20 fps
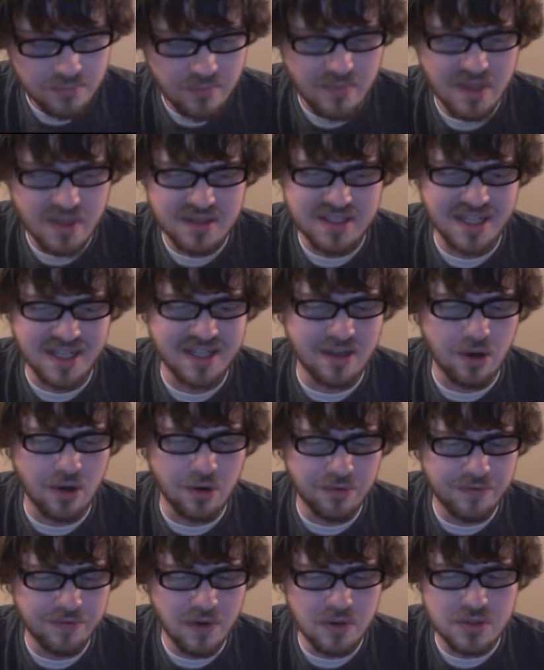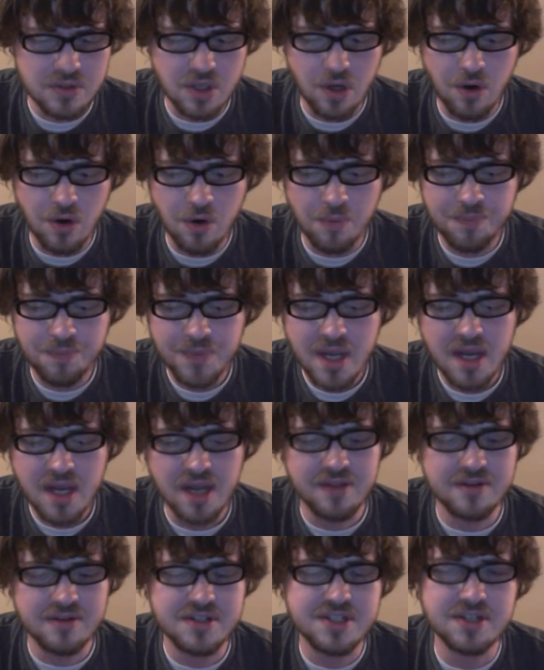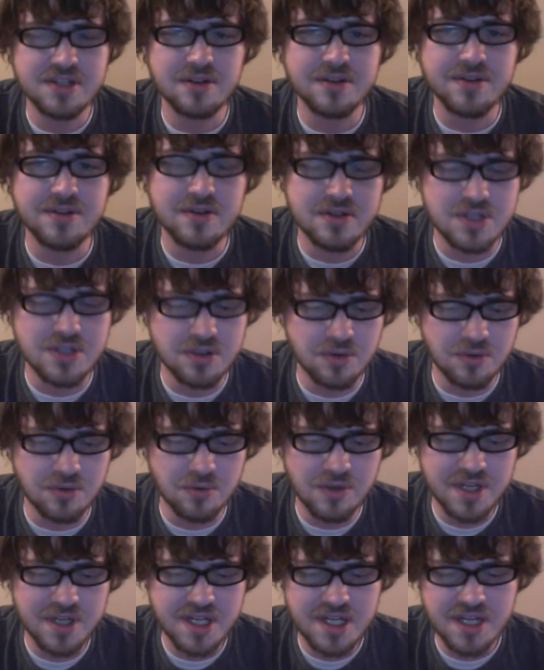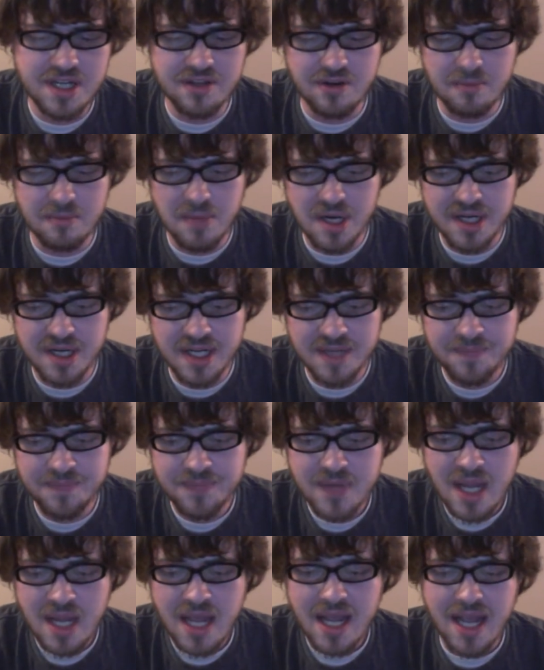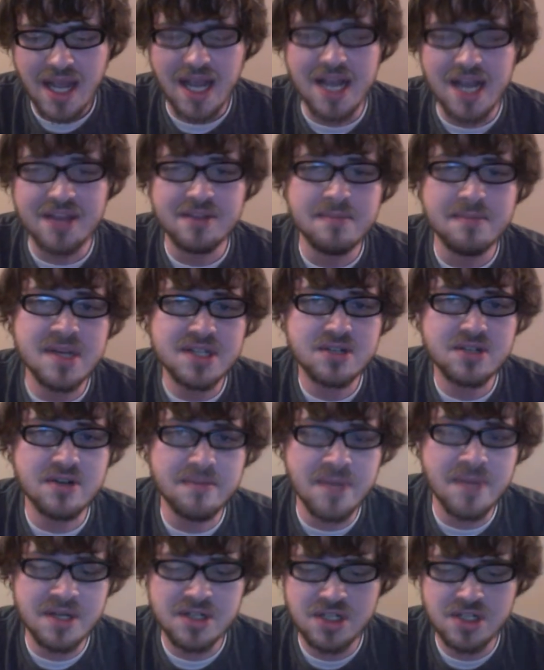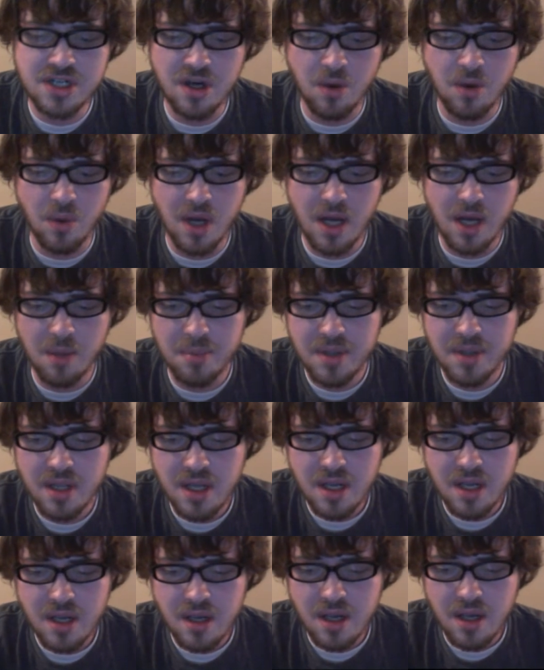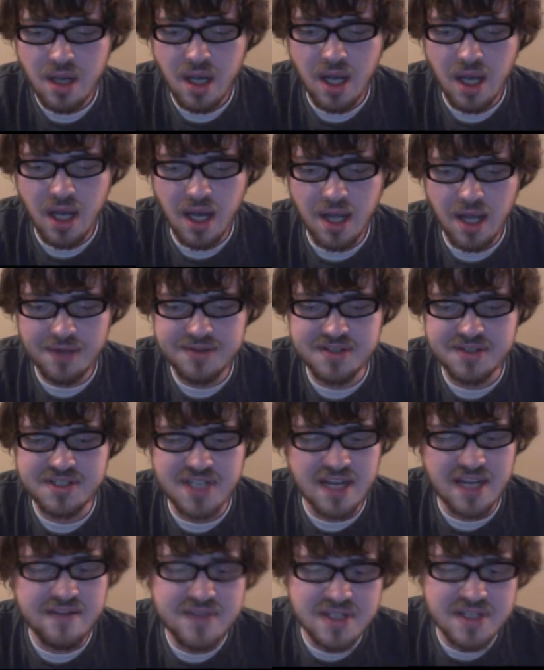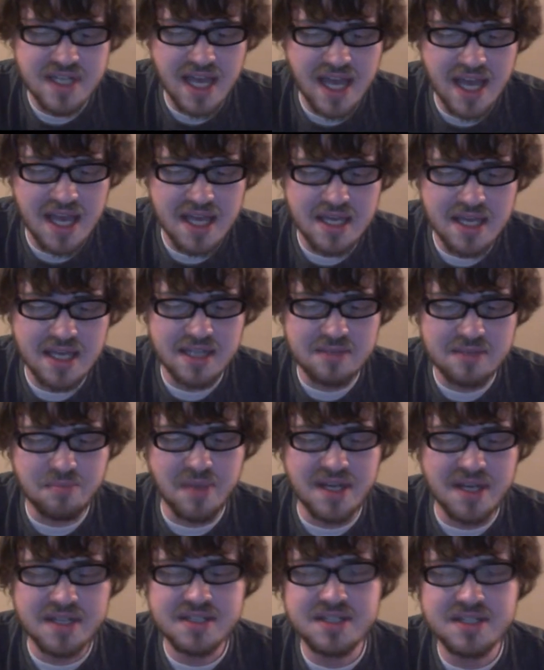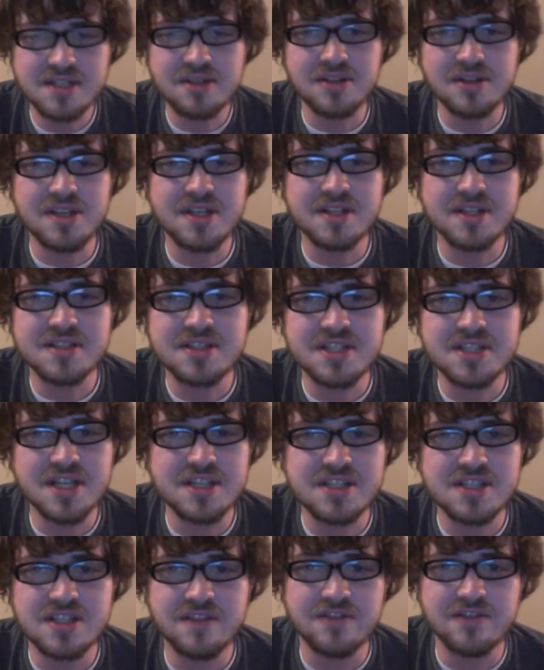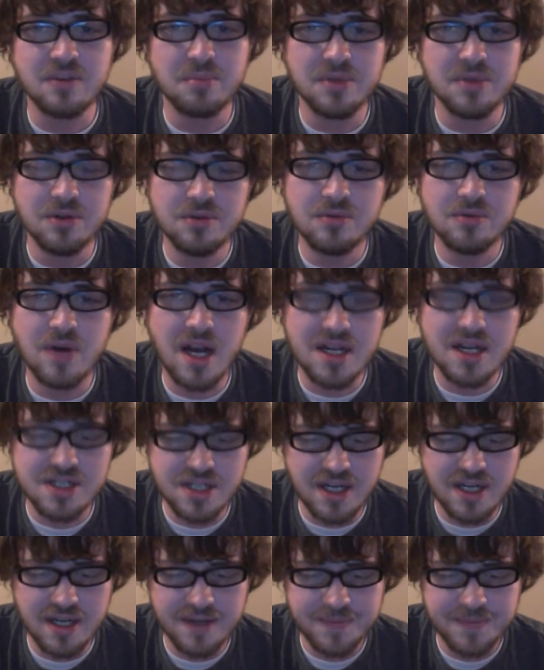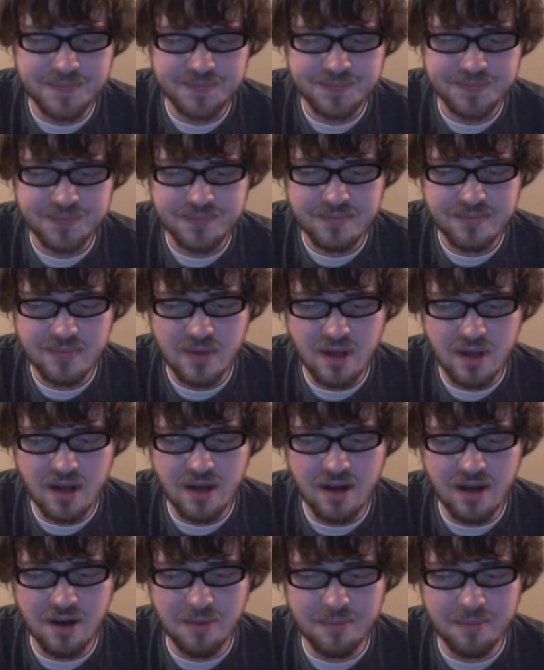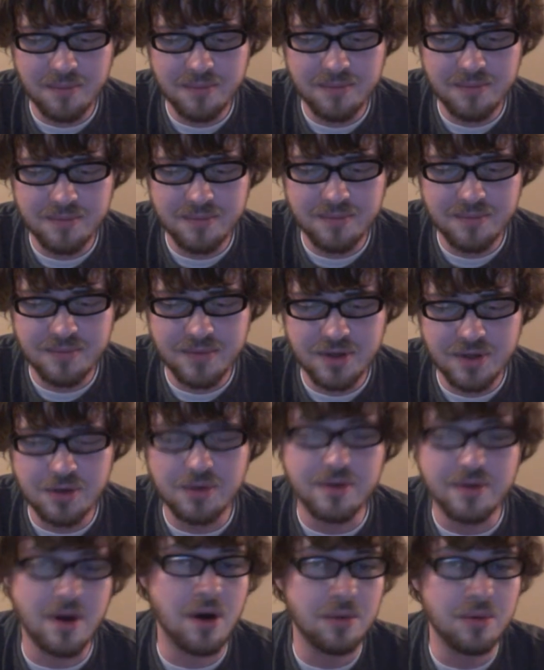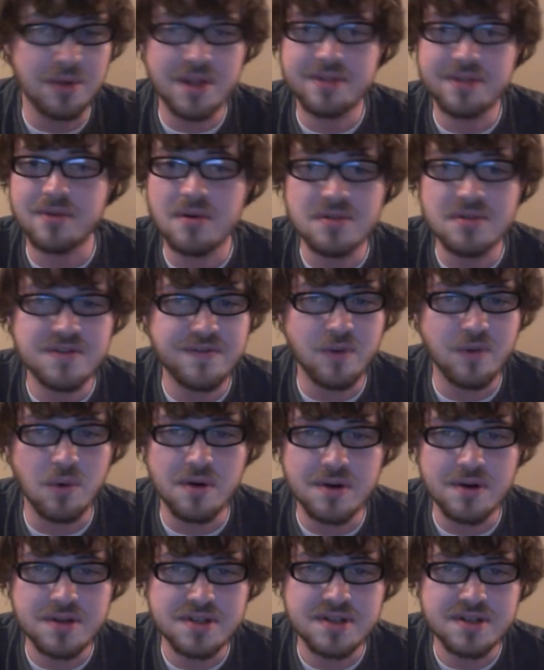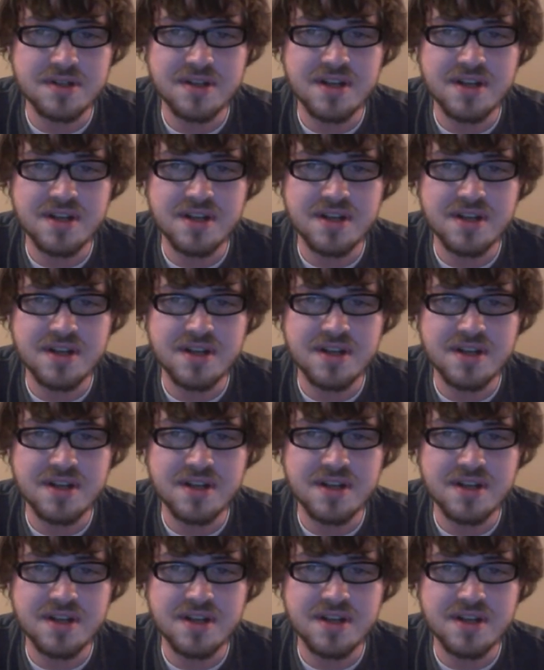It's like an old folks home and they're stealing their jewelry and their money, and the Mystery Men show up to save the day. It basically consists of the Blue Raja, who only throws forks.